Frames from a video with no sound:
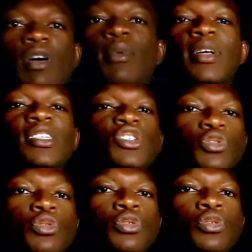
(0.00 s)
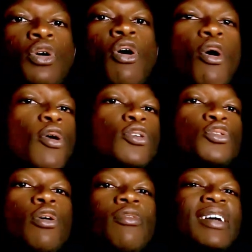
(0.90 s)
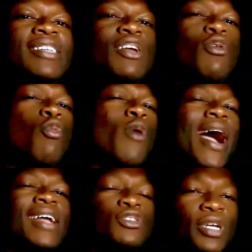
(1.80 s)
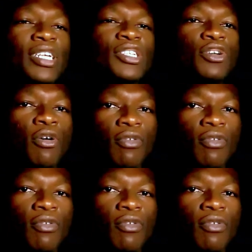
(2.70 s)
Pharmacy school also offers a wide range